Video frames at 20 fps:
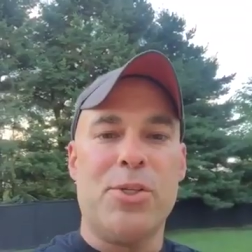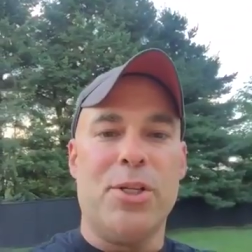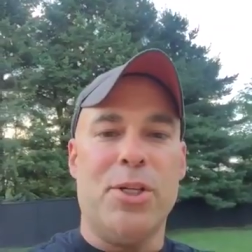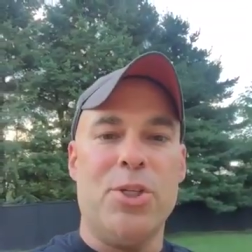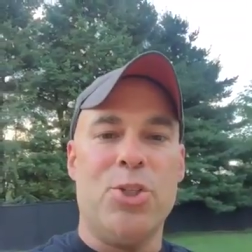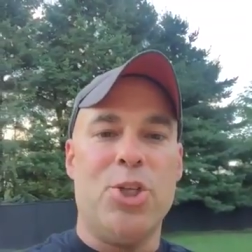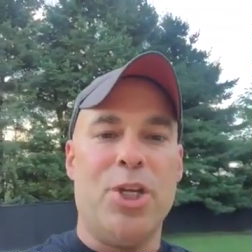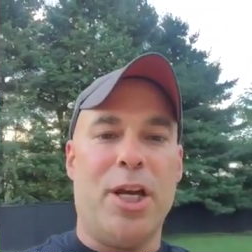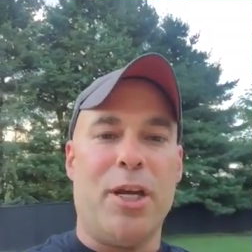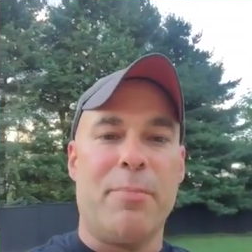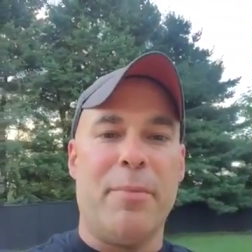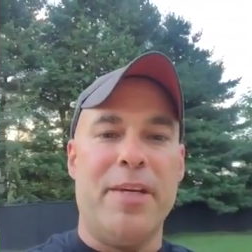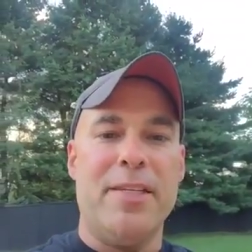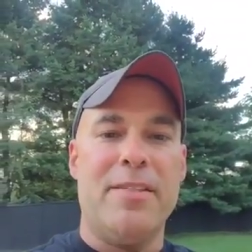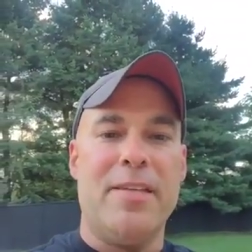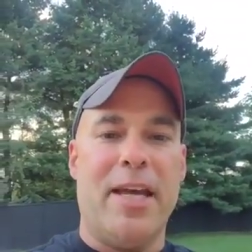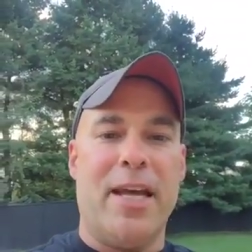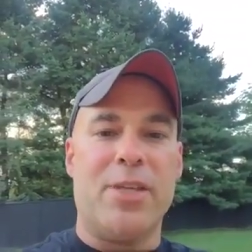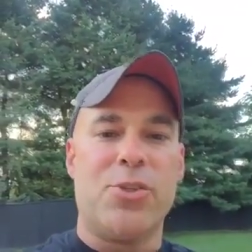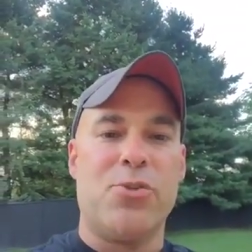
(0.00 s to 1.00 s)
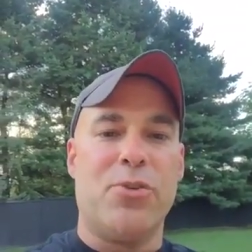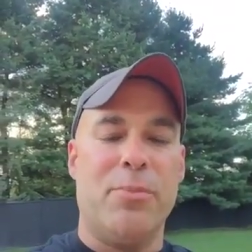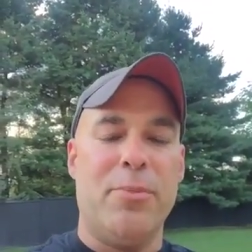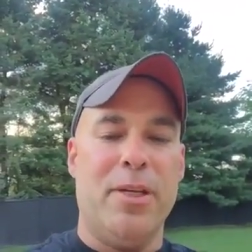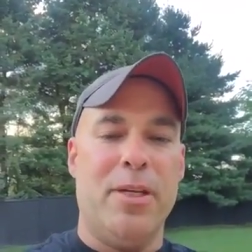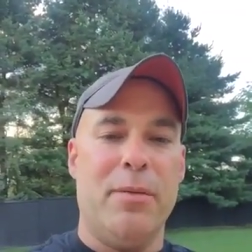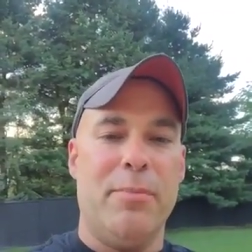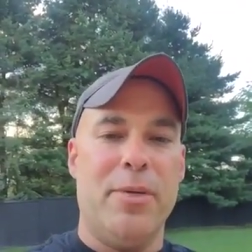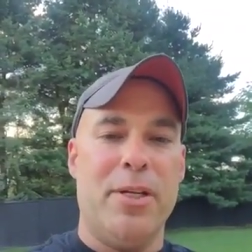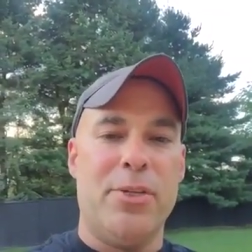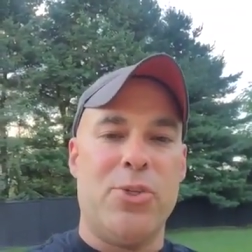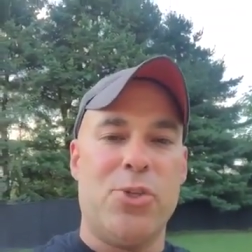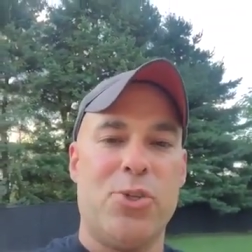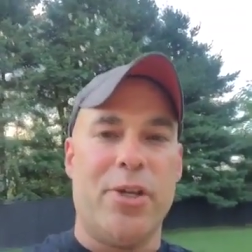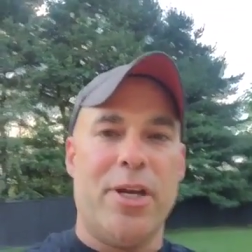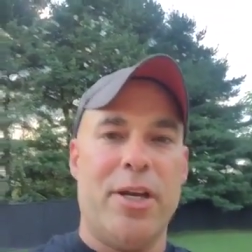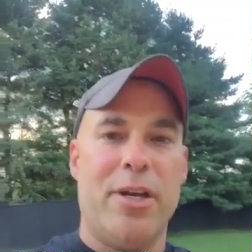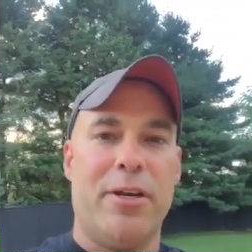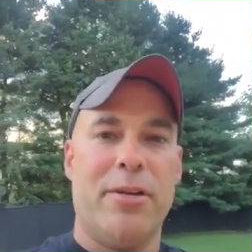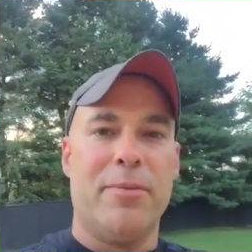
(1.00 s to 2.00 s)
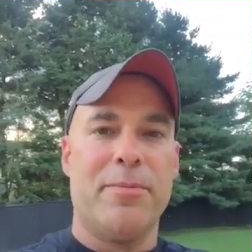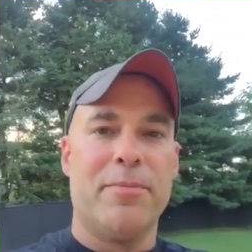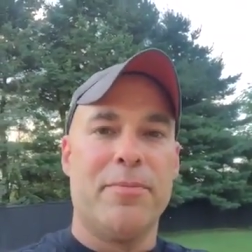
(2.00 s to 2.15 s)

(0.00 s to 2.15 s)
going to check my text from the administrator.